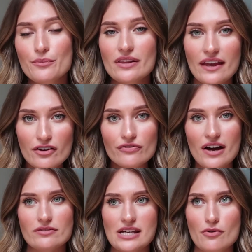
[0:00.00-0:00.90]
We later
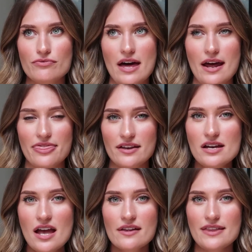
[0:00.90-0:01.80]
found out that I
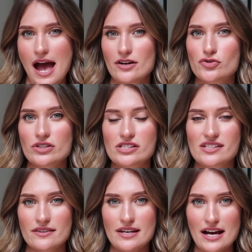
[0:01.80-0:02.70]
think the entrance
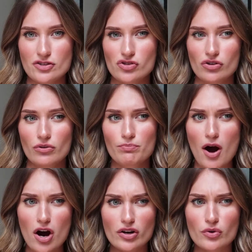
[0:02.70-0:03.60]
to the national
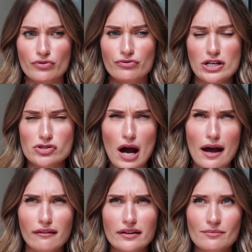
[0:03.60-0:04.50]
park, or Fraser
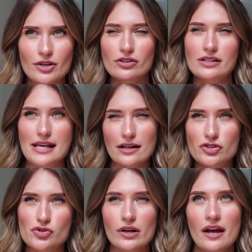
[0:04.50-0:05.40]
Island, I'm not exactly
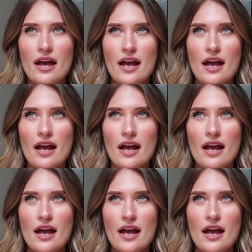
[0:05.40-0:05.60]
sure,